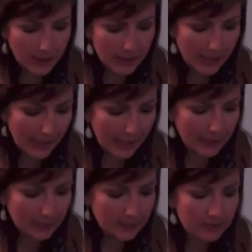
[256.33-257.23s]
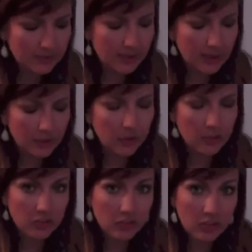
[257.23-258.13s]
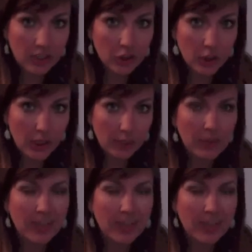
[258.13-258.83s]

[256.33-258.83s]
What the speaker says: And Selena falls into that trap.